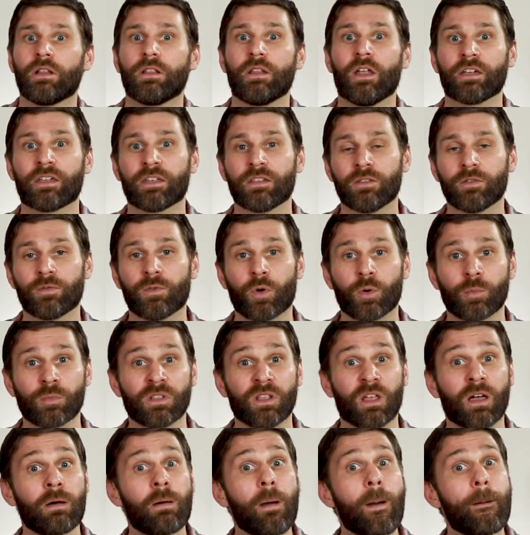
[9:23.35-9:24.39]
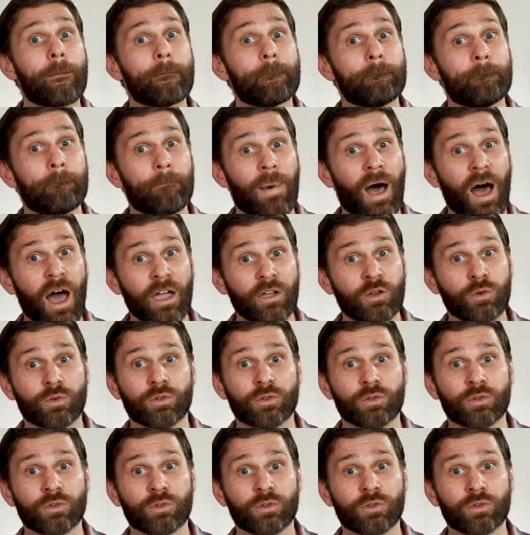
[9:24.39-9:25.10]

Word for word: like in the formula Bai